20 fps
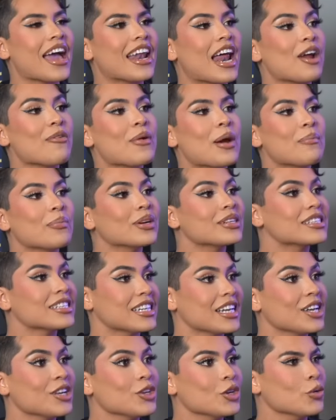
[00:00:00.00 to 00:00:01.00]
And I remember
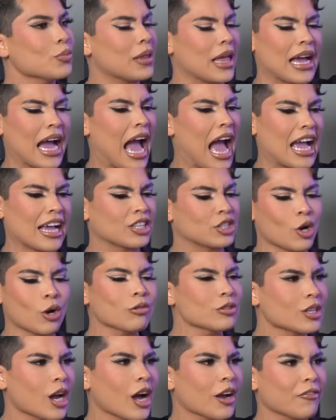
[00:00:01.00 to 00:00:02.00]
seeing you be like, I
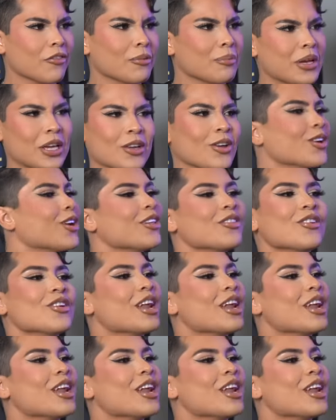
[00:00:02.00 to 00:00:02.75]
don't talk for me. Yo no ando